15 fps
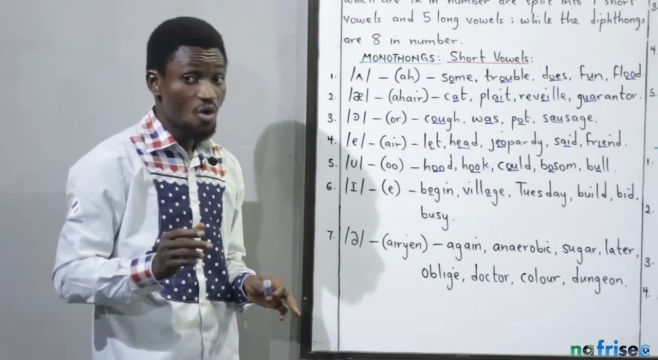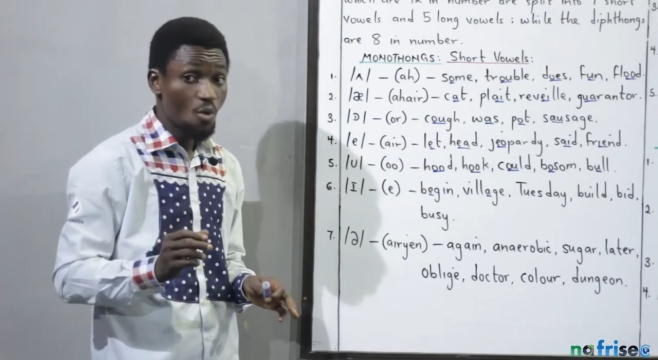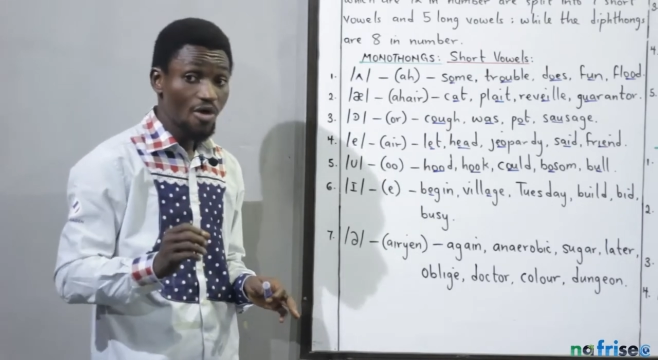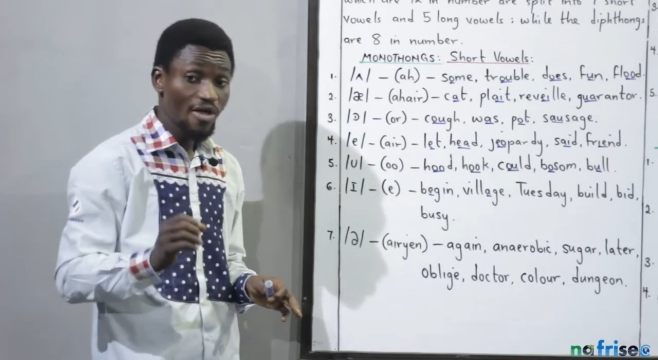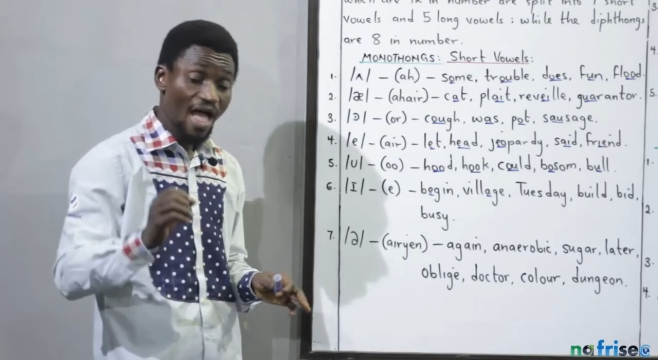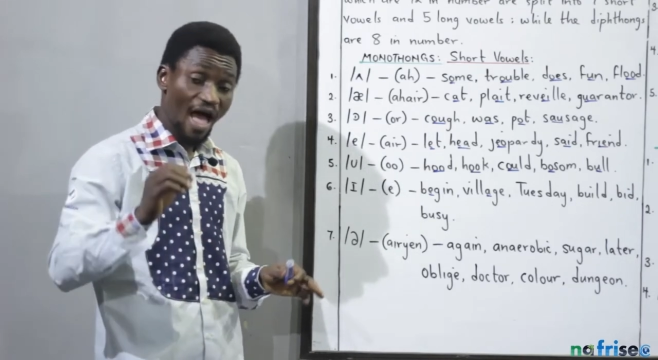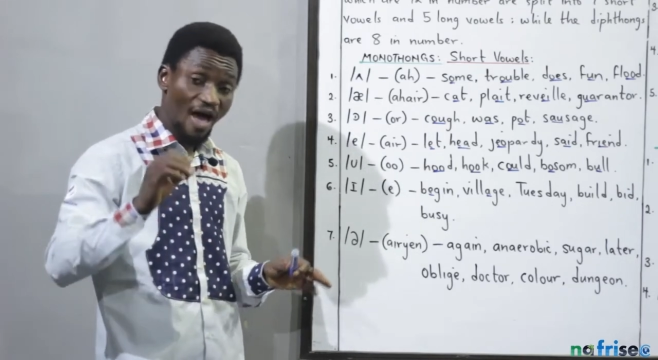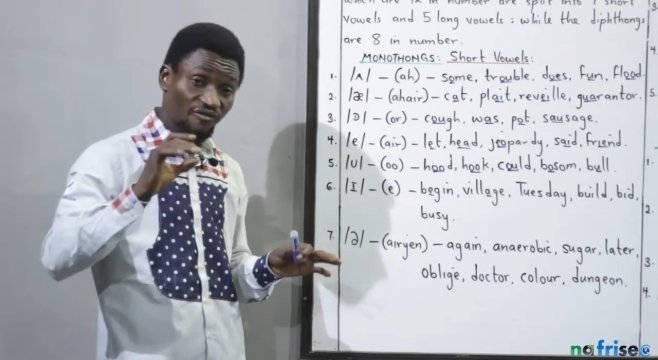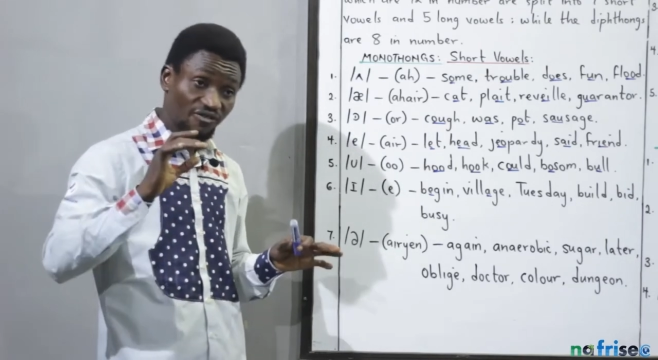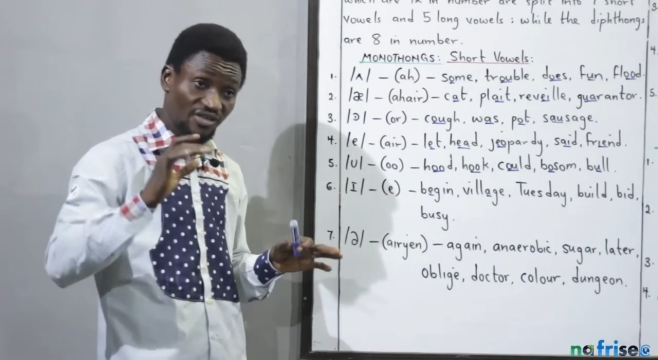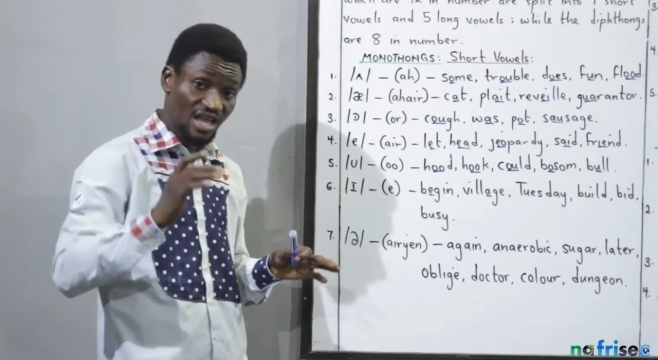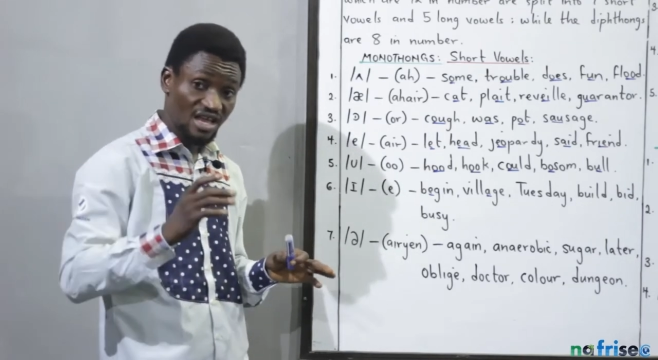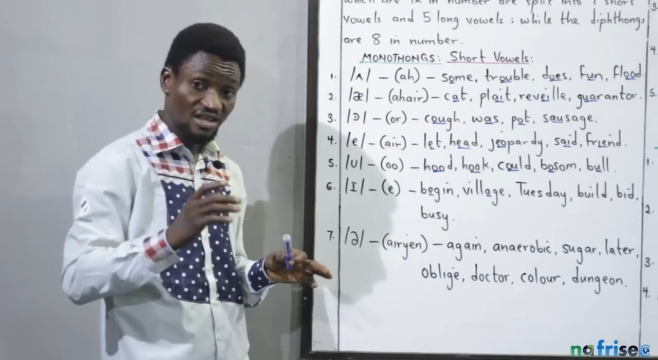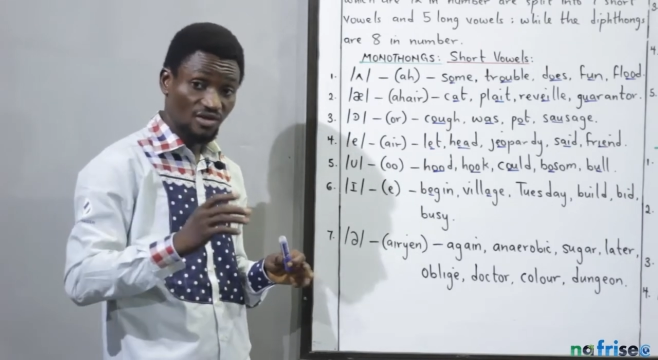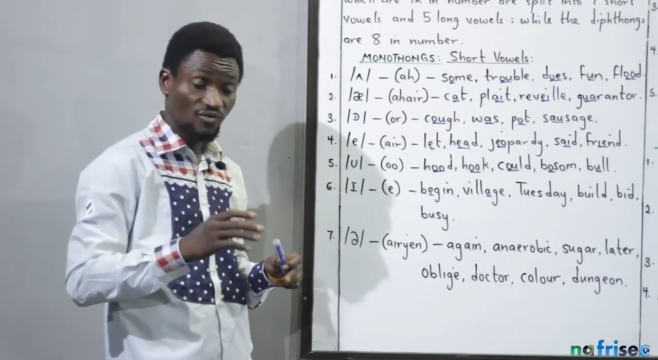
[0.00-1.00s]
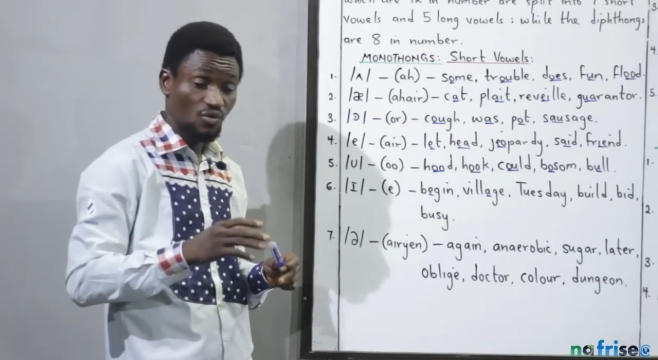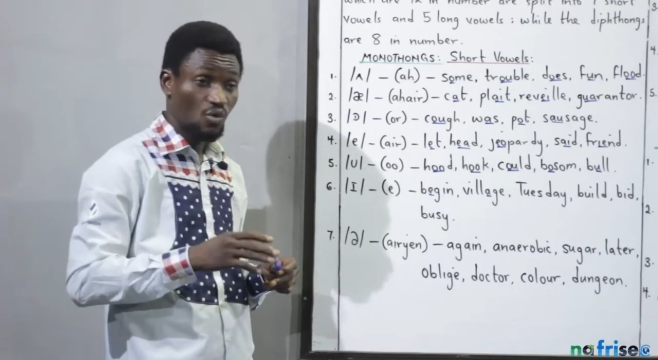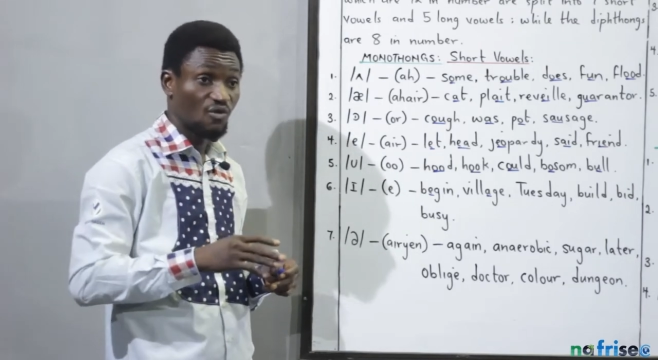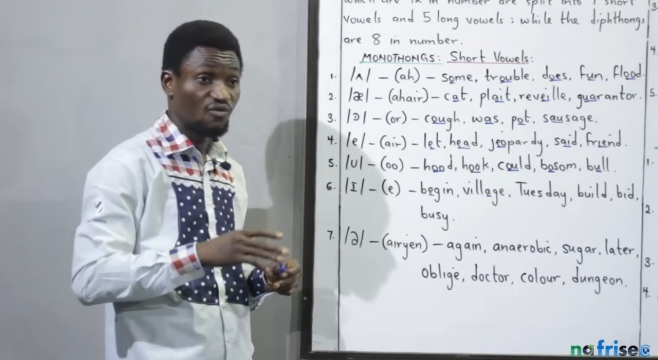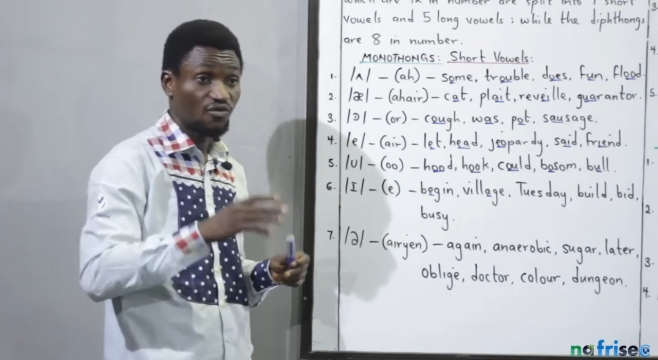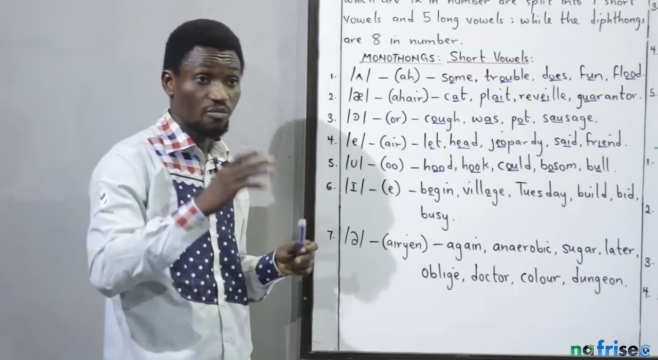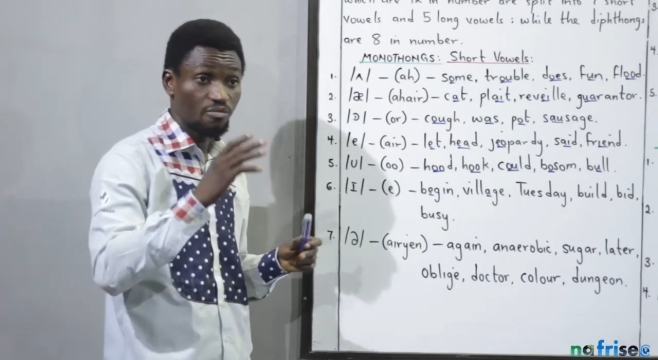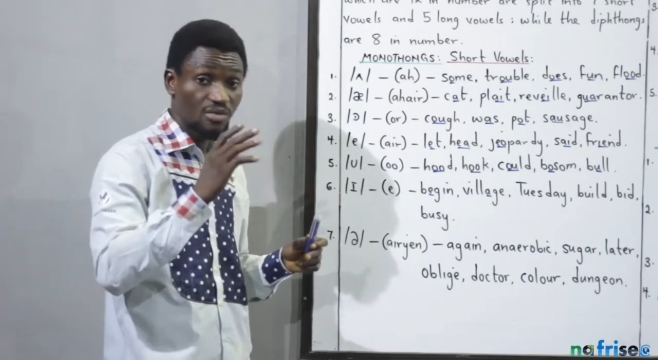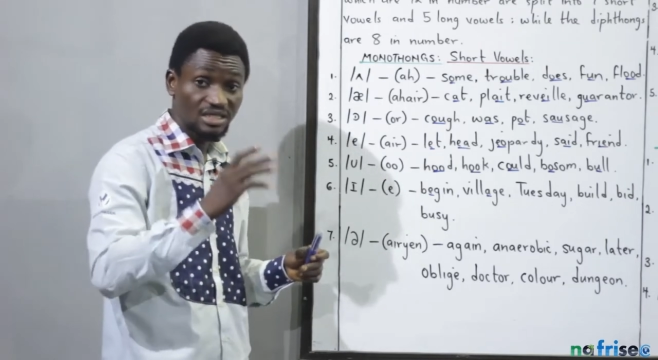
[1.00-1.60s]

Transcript: When you have days of the week from